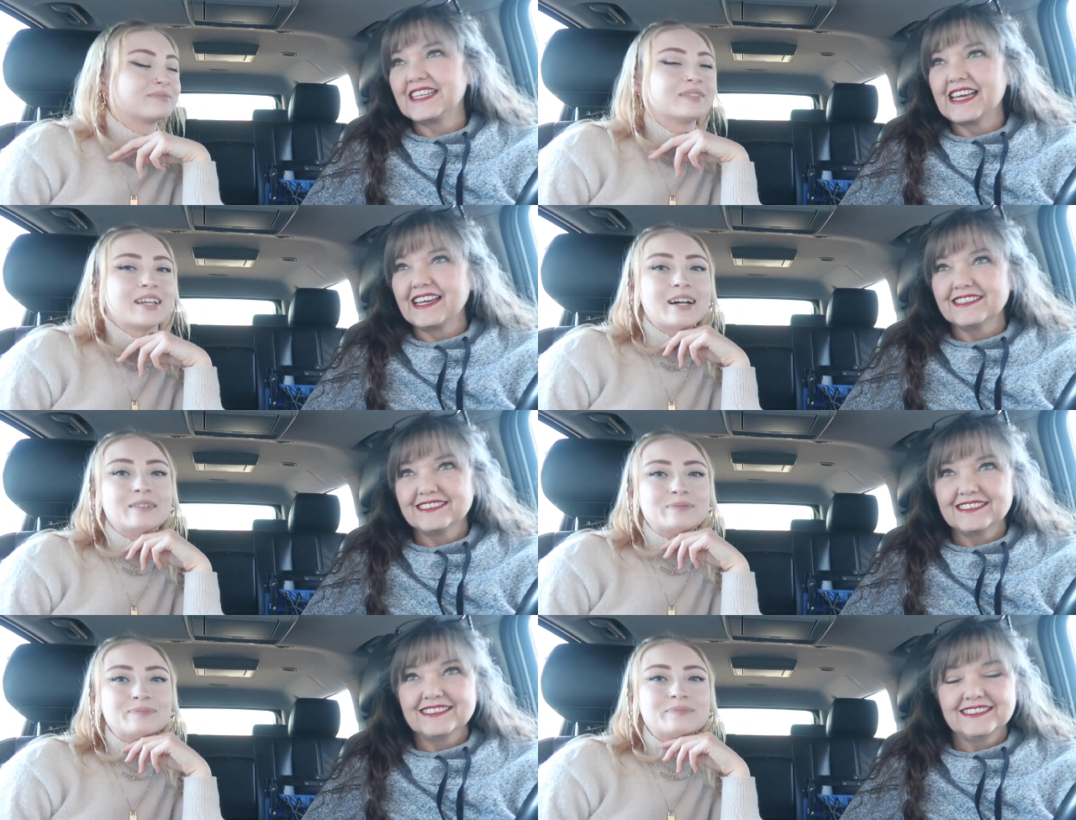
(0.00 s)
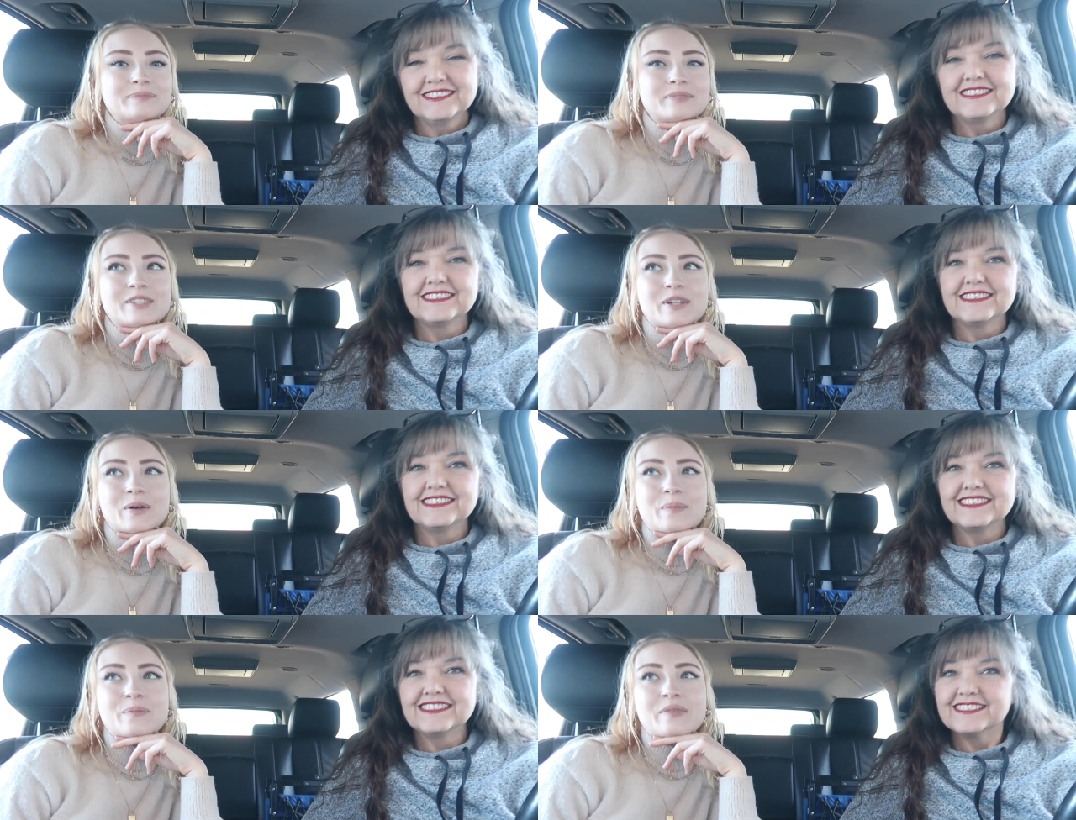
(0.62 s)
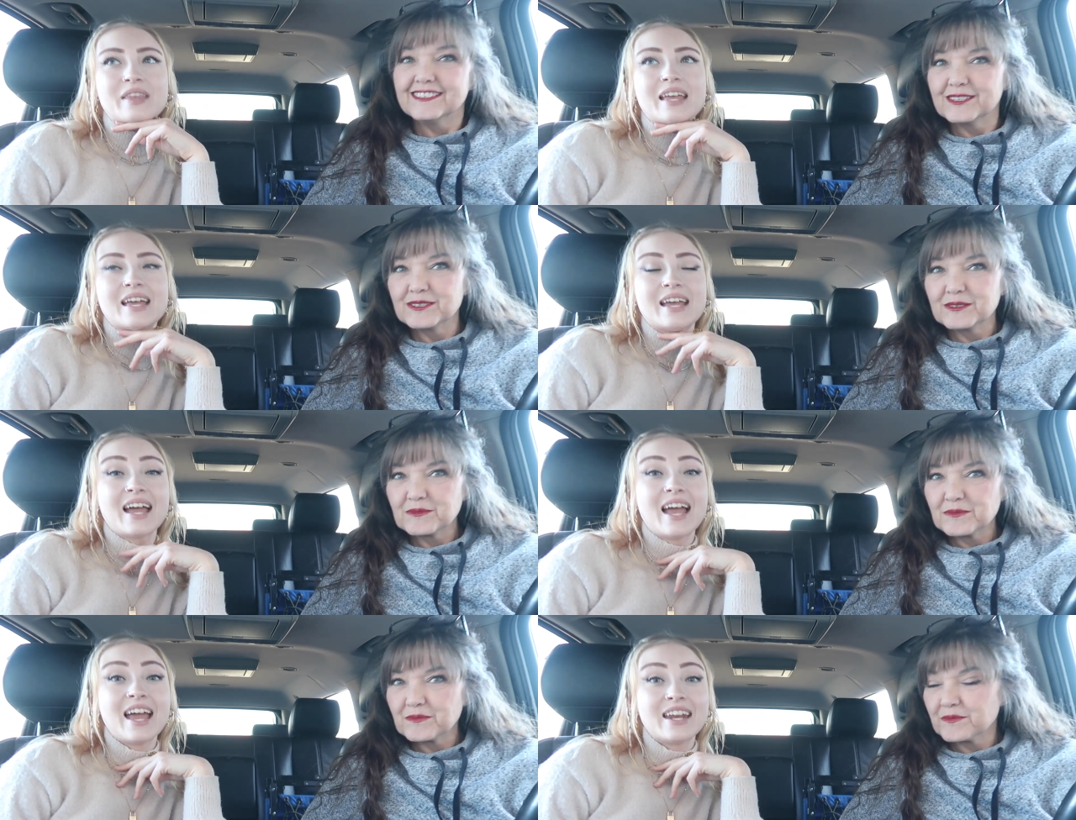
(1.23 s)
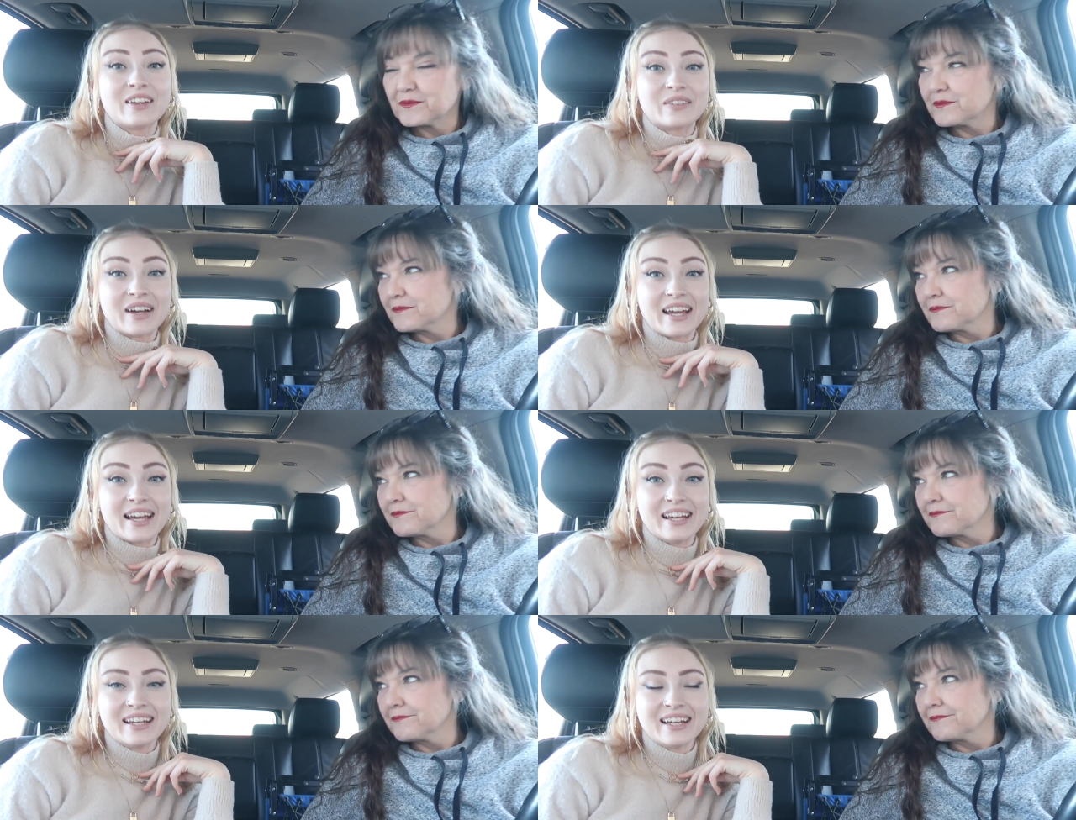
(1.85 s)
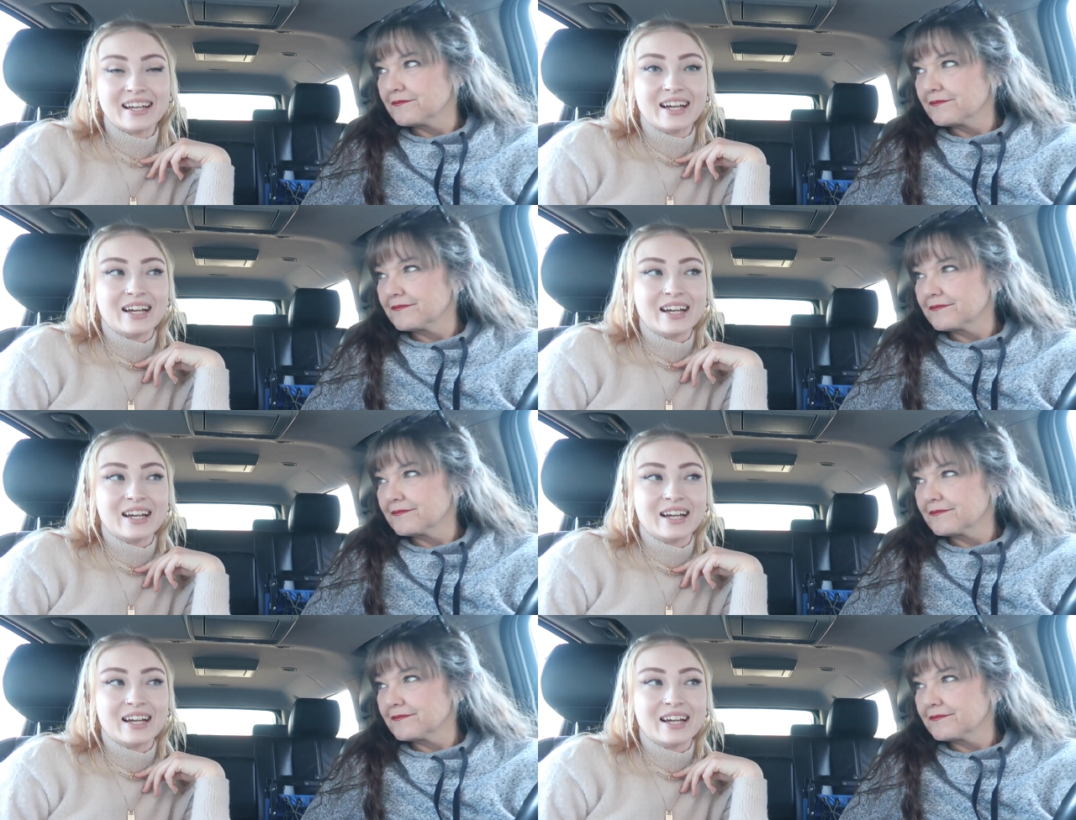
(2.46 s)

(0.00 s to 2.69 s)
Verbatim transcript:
Speaker 1: Yeah. yeah. So, anyway,